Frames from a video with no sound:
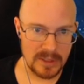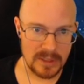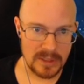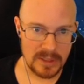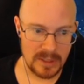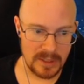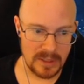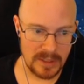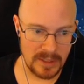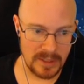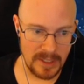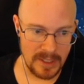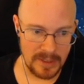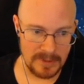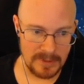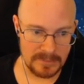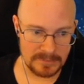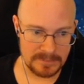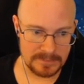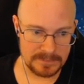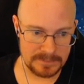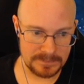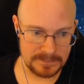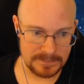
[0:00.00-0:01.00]
Okay.
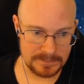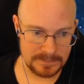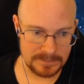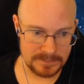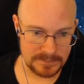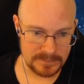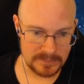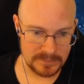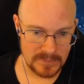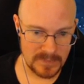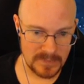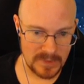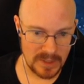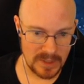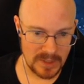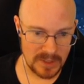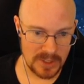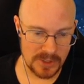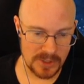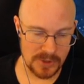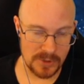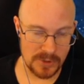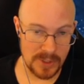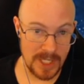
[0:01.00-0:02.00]

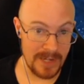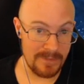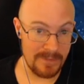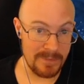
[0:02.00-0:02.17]
Because you gave